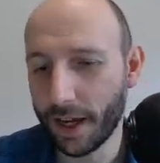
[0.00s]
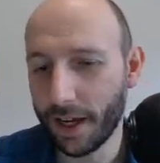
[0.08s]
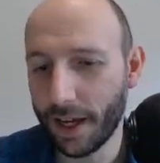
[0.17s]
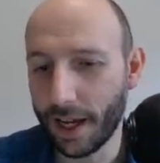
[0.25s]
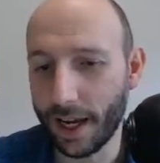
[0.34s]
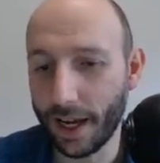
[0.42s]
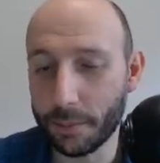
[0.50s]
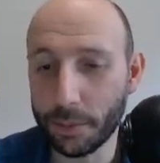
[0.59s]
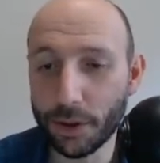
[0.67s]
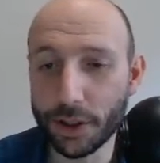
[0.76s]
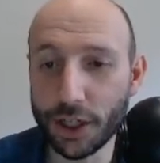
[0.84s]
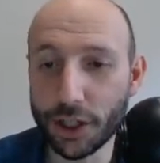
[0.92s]
And
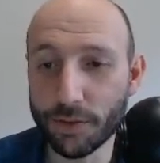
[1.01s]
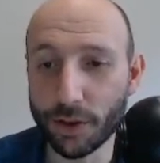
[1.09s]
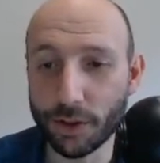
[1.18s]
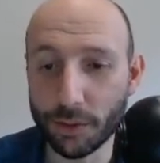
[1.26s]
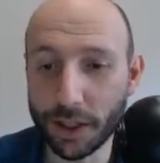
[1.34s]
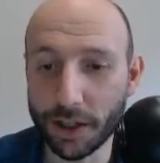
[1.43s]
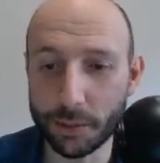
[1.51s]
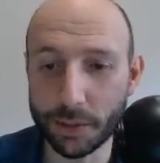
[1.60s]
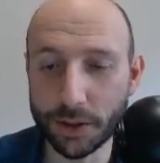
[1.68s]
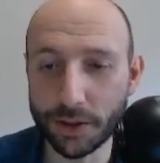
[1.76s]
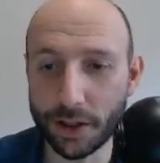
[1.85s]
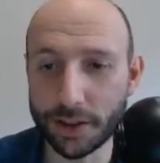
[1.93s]
put each of the 3
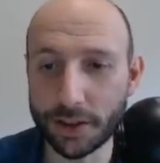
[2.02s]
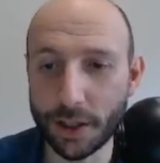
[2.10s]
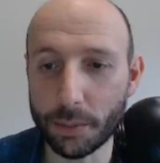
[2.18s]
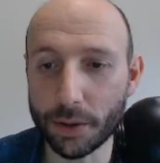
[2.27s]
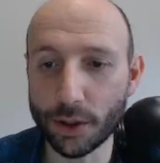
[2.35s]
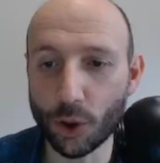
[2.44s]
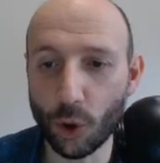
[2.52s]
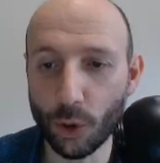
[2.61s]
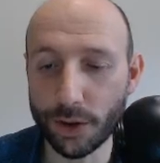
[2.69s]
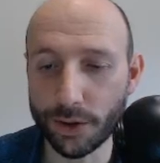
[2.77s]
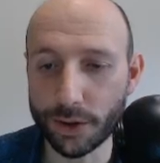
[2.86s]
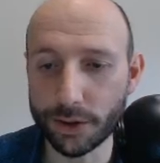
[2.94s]
numbers on separate
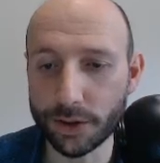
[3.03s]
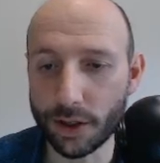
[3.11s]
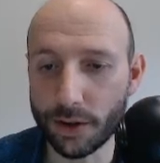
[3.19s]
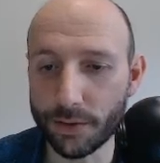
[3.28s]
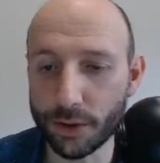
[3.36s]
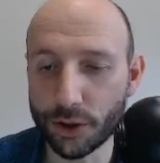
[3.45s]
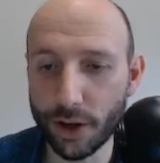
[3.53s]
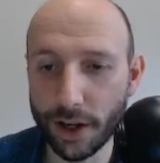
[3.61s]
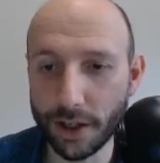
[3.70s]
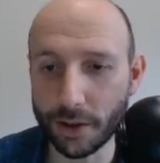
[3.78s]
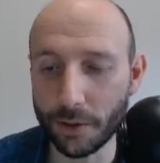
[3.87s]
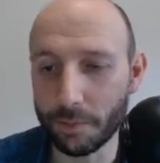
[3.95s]
corners of the
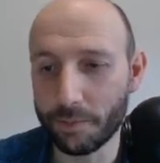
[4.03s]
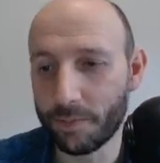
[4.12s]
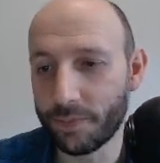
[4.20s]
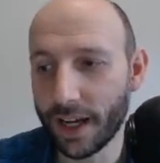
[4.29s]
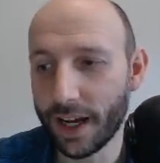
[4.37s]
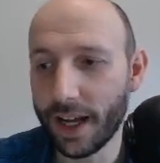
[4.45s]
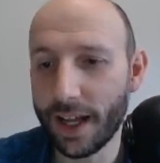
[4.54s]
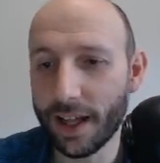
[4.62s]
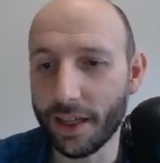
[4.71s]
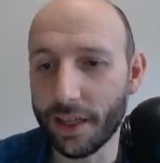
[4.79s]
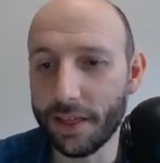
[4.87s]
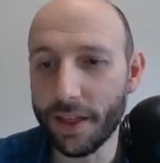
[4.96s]
triangle.
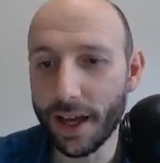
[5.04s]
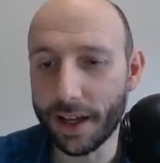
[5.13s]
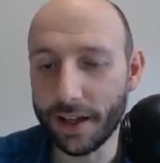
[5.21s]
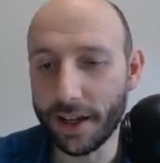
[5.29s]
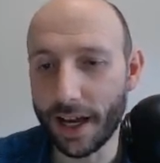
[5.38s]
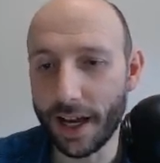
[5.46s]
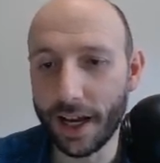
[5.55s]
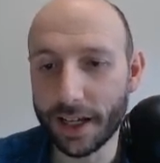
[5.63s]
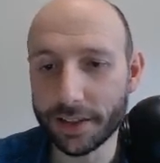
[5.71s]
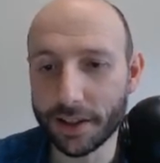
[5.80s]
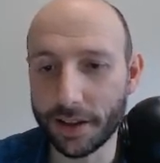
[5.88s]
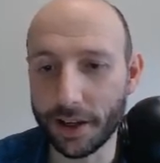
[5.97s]
Then
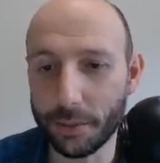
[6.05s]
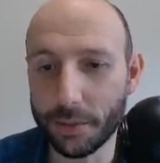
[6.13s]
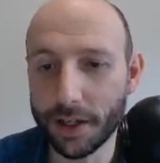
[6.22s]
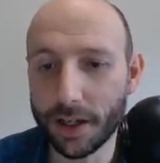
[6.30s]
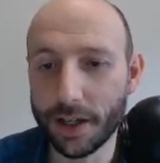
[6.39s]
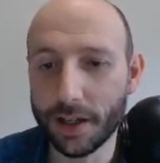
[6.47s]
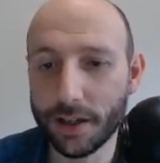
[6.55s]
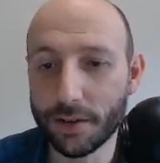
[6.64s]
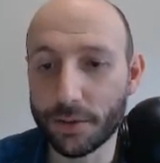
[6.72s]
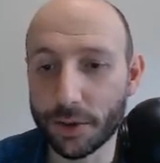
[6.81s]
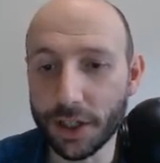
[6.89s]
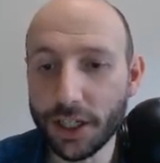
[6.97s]
ask them
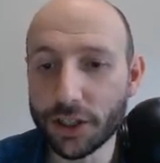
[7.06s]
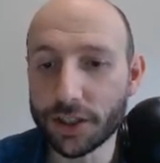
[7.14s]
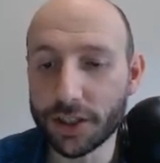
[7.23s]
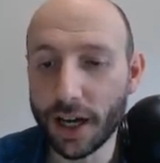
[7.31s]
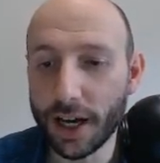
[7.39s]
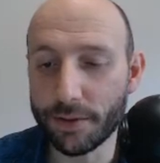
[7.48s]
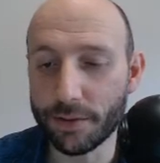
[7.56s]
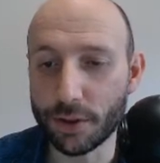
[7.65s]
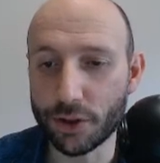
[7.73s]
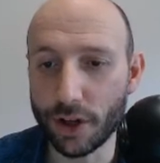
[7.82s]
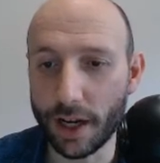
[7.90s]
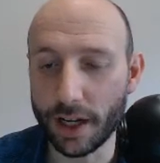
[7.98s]
for each side of the
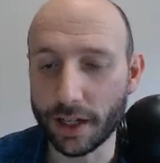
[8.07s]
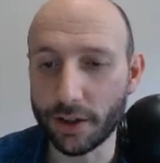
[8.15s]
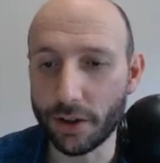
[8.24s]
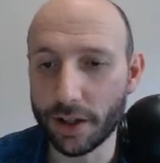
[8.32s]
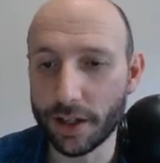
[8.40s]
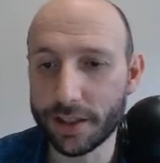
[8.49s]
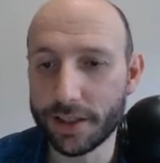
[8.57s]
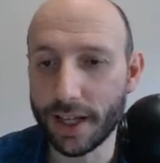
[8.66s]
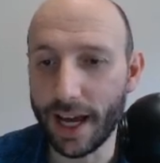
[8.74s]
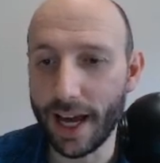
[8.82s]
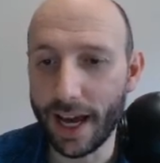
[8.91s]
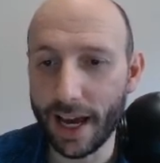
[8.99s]
triangle to
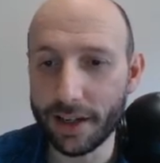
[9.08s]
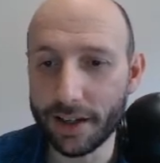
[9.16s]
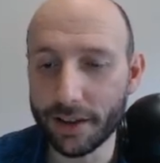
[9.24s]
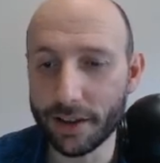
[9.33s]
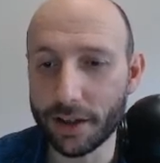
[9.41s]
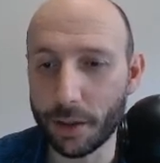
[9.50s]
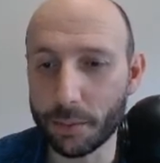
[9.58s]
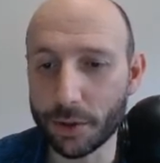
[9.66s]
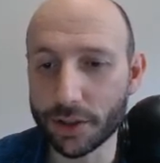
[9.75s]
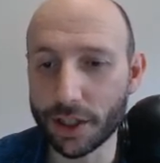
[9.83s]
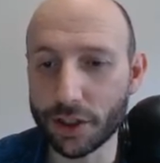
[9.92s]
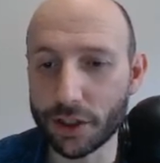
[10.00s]
add the
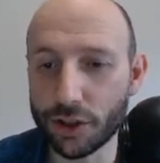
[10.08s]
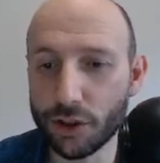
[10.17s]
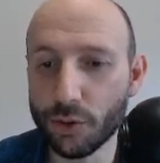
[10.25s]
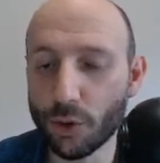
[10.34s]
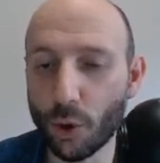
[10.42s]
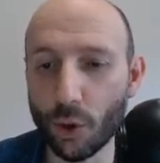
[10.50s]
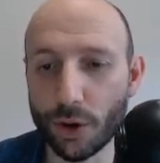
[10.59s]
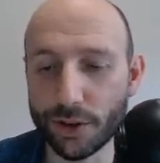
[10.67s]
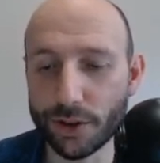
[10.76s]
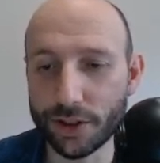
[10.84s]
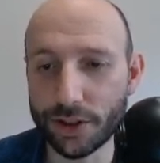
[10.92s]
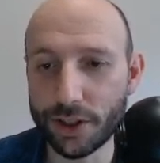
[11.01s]
numbers at the 2
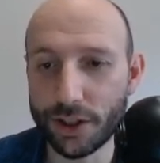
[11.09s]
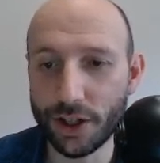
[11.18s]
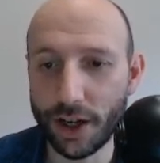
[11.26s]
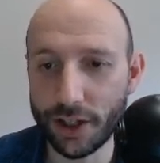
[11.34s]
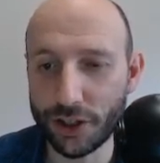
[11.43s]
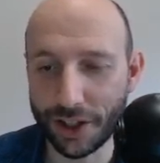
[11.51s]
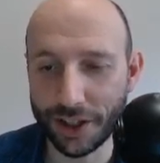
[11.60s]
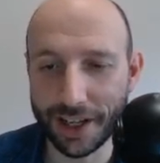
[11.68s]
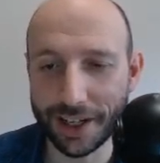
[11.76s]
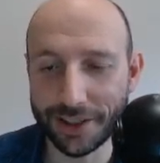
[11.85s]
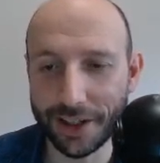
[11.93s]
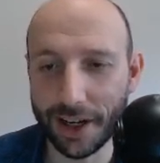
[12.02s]
corners touching
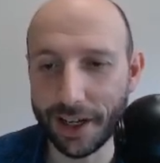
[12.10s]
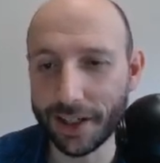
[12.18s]
that side.